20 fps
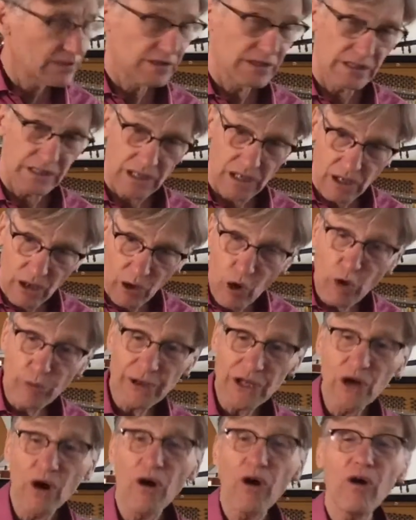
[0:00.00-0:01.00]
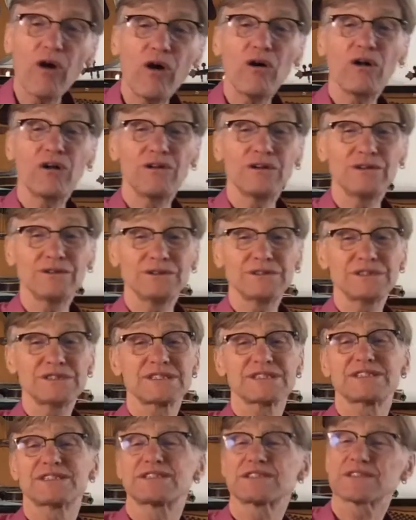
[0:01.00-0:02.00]
you hope it
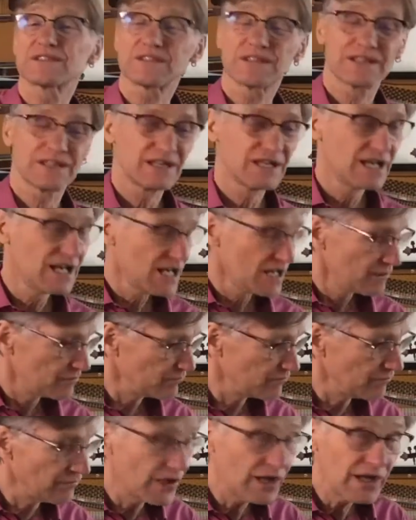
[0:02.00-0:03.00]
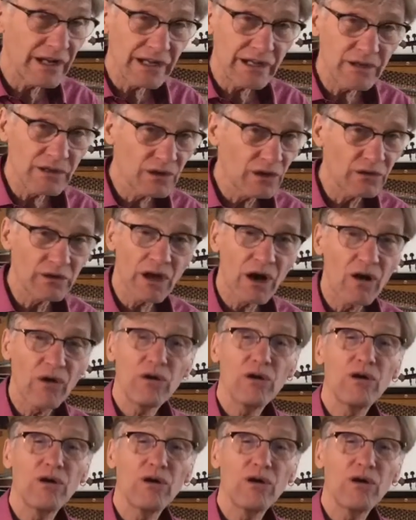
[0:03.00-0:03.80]
holds, but you don't know